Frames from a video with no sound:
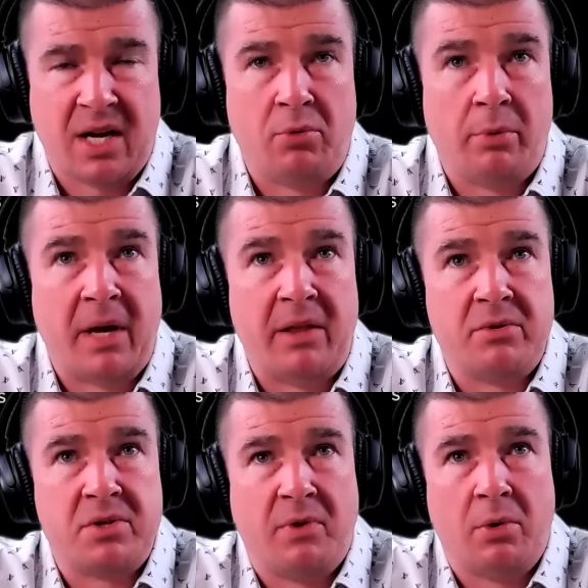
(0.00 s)
I will pay
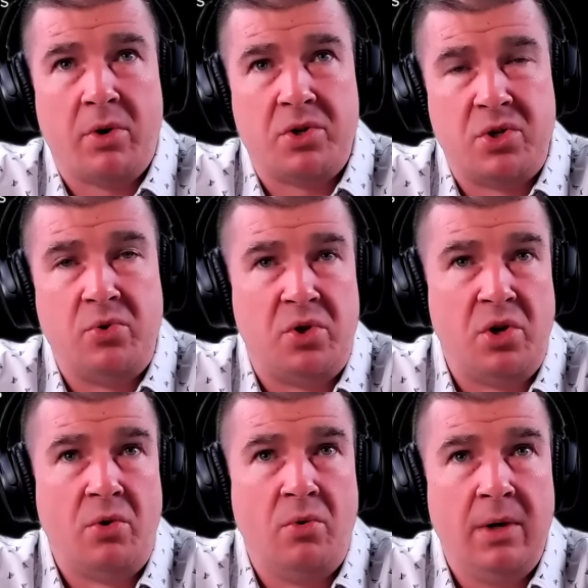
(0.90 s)
those forward to
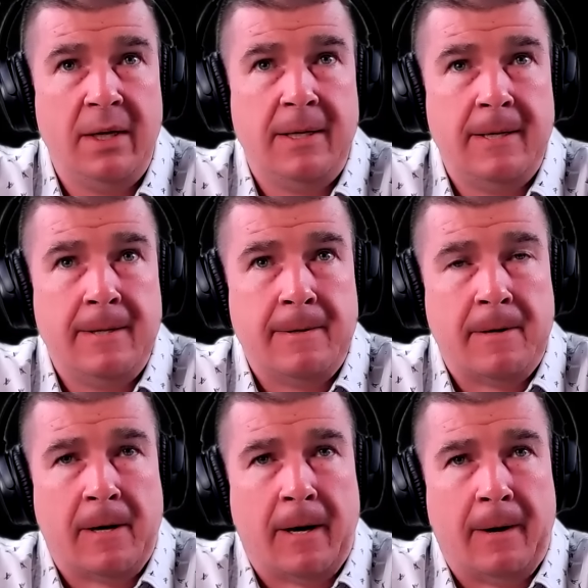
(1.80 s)
you.
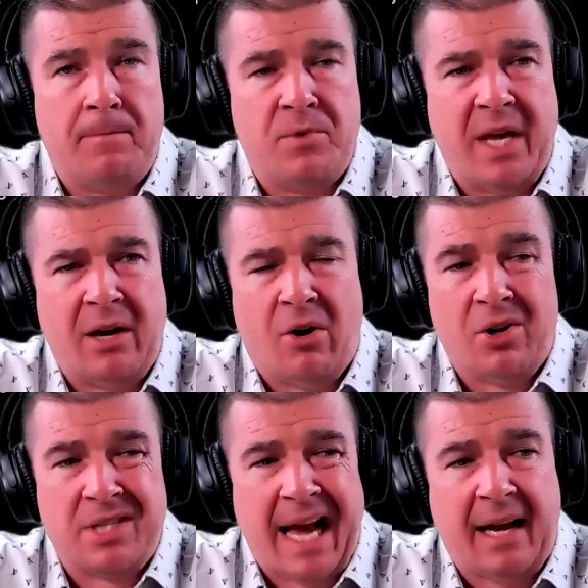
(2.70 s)
Um, they
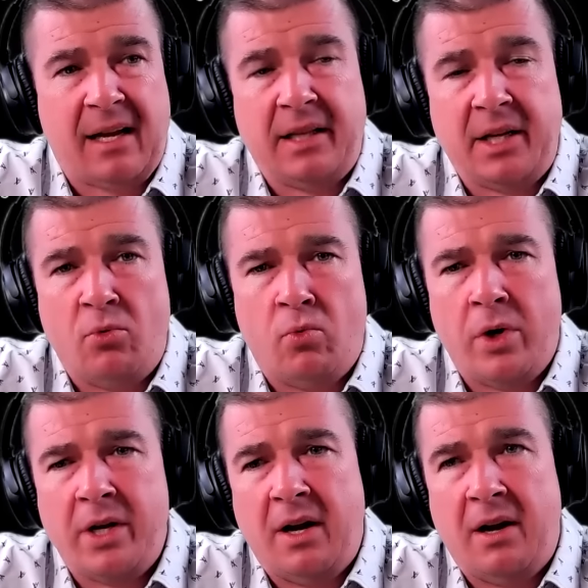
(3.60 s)
are tackling
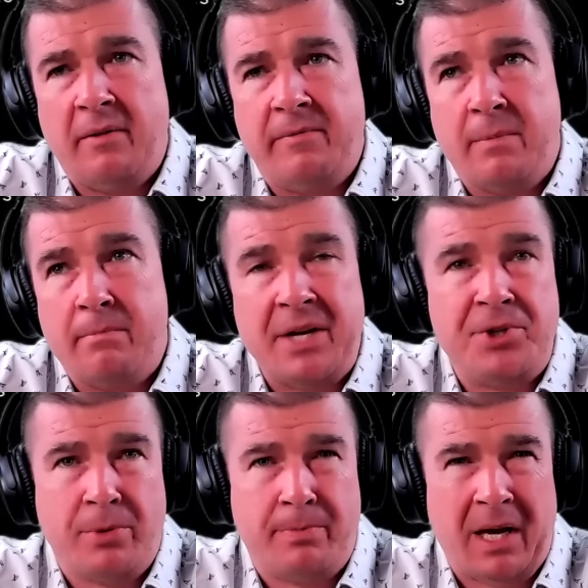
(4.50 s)
one of the
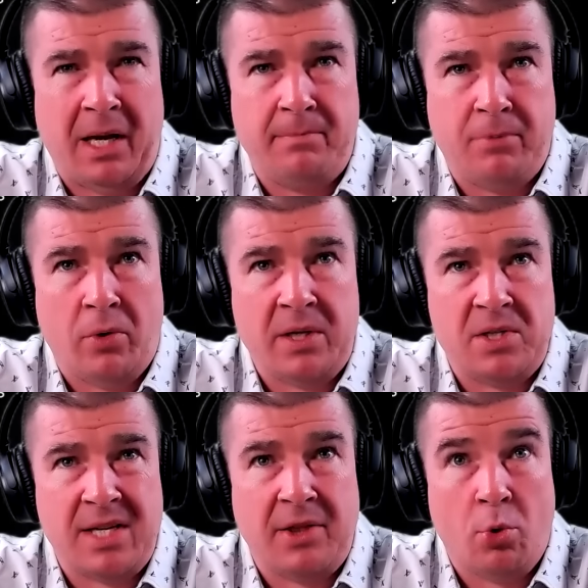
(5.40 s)
major pain
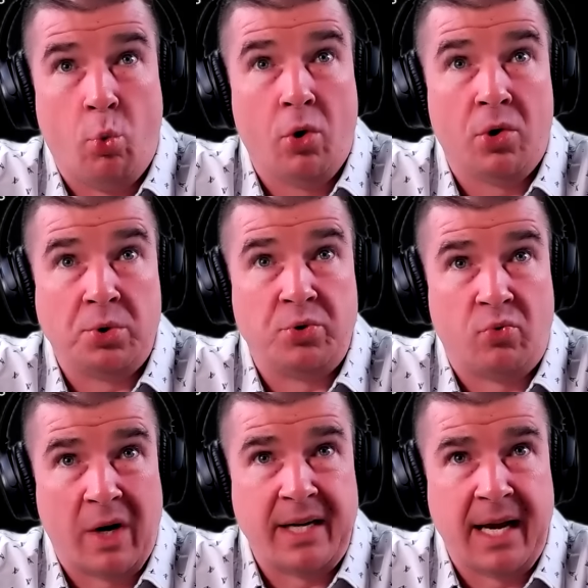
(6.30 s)
points in the world
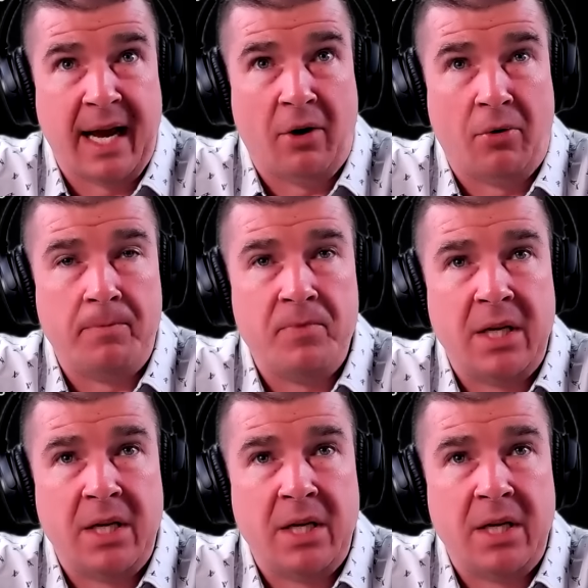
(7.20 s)
right now.